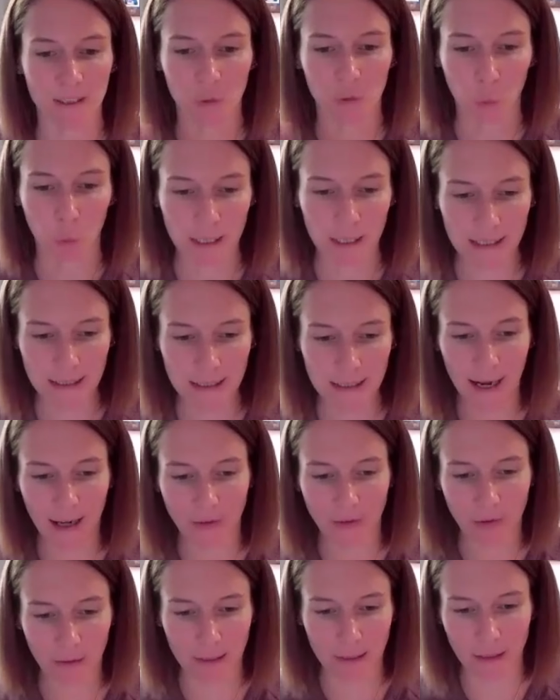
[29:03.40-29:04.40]
between
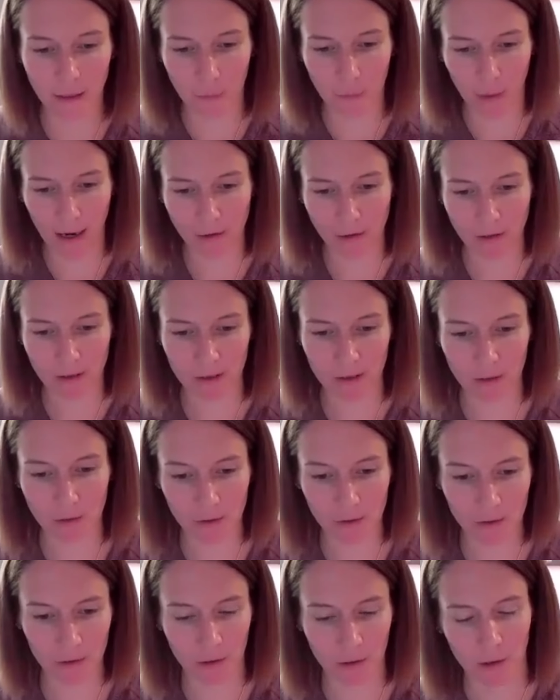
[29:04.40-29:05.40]
athlete
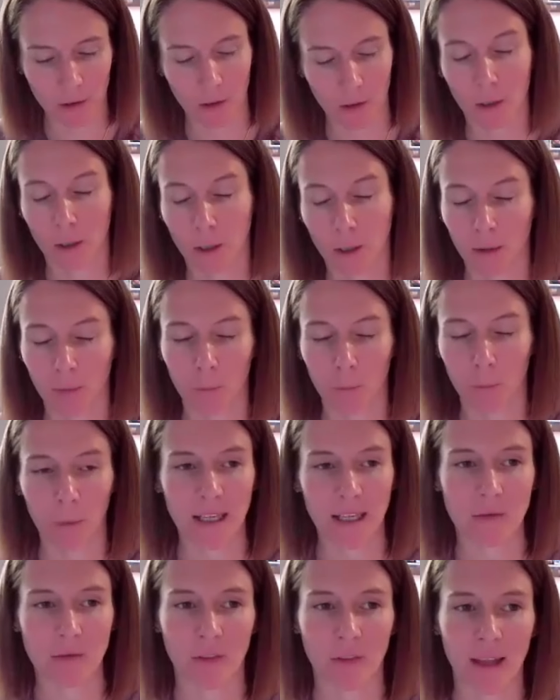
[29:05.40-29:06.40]
comparisons.
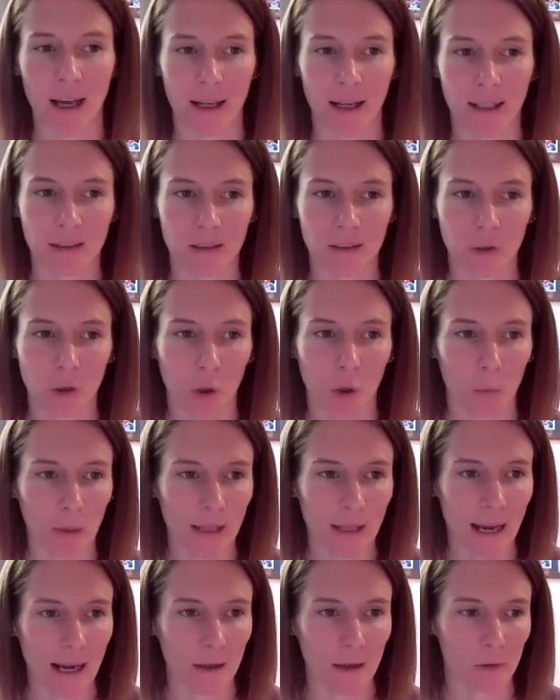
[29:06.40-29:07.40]
But even that is not
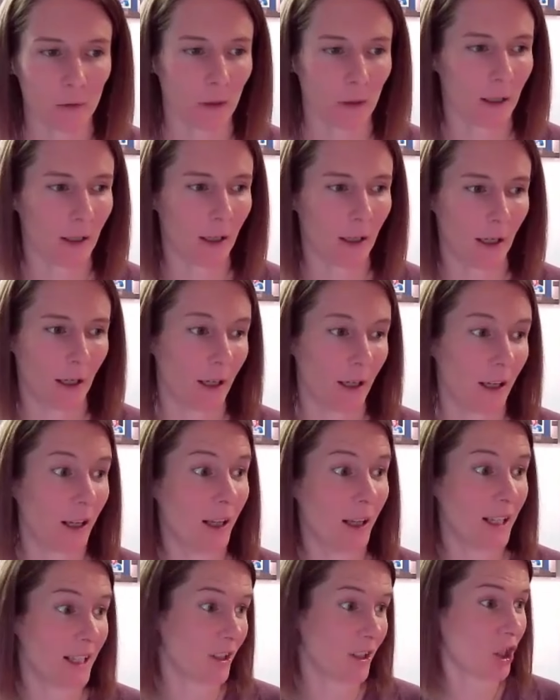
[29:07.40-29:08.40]
without
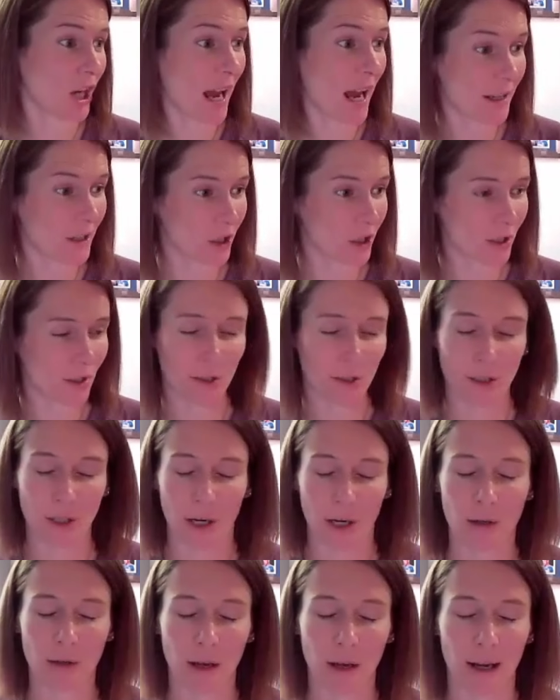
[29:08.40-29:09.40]
its challenges,
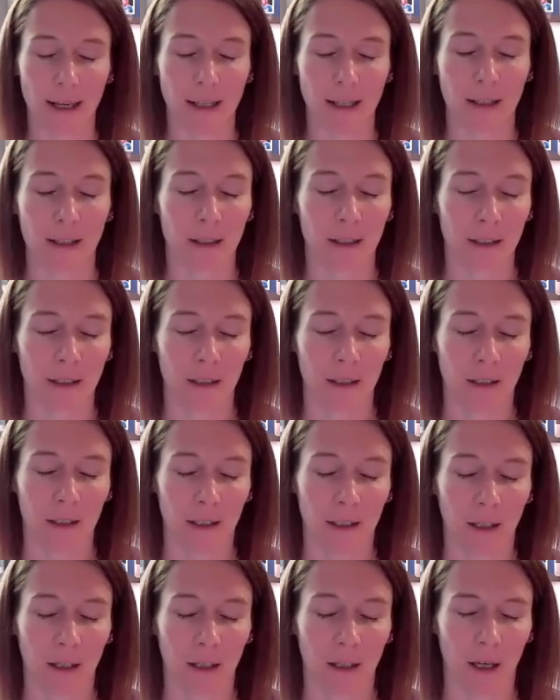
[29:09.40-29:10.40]
like,
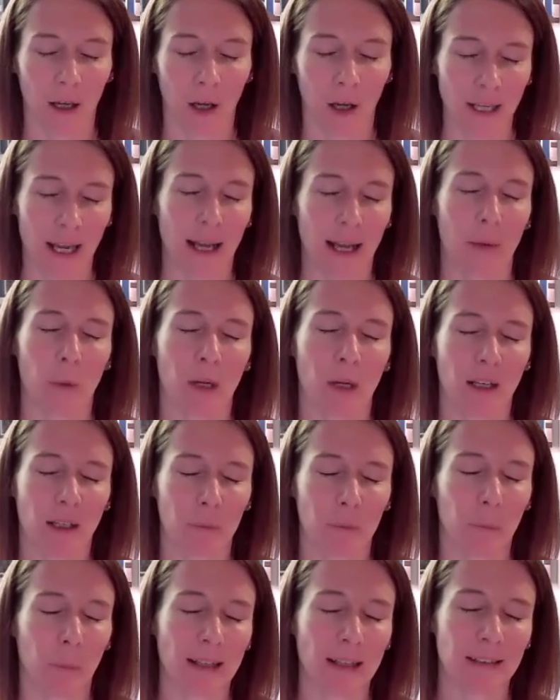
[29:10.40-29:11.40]
okay, we're
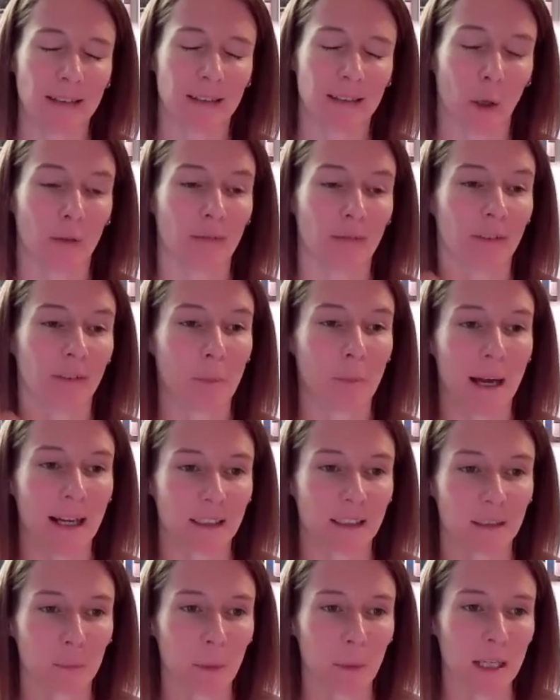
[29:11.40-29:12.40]
going to base it off of
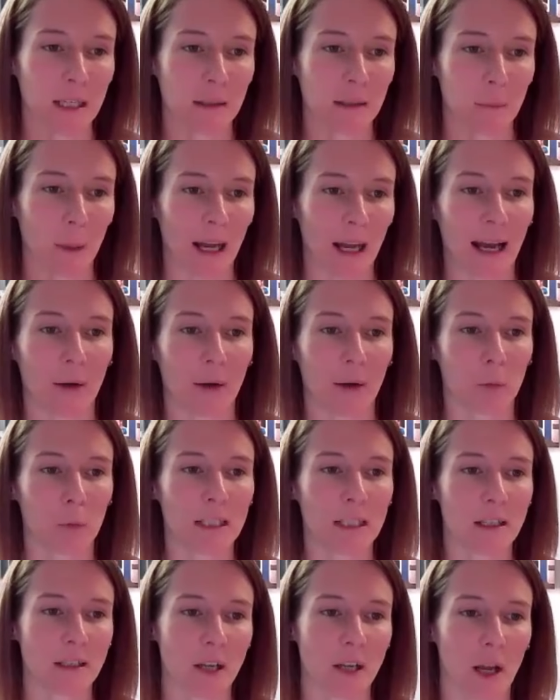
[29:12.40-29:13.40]
max speed, but how do
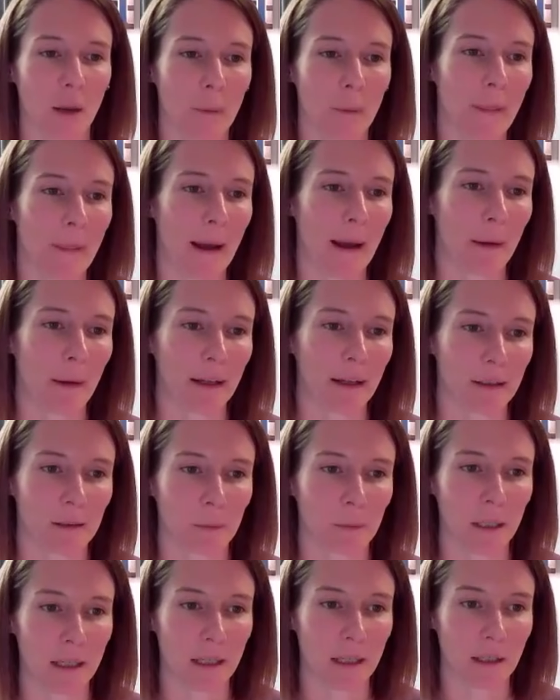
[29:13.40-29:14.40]
we determine that max
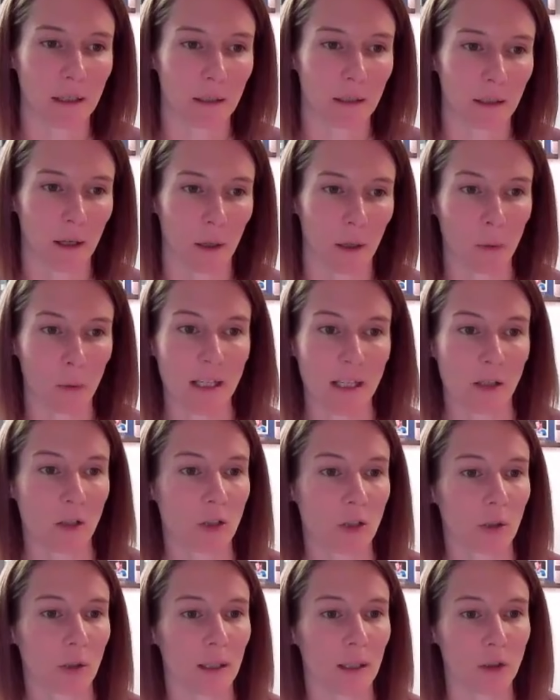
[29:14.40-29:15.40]
speed? Are we going
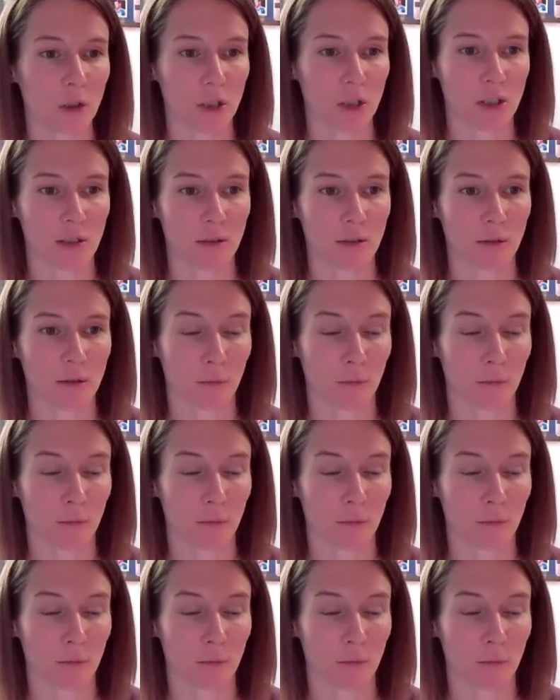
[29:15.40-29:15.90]
to do it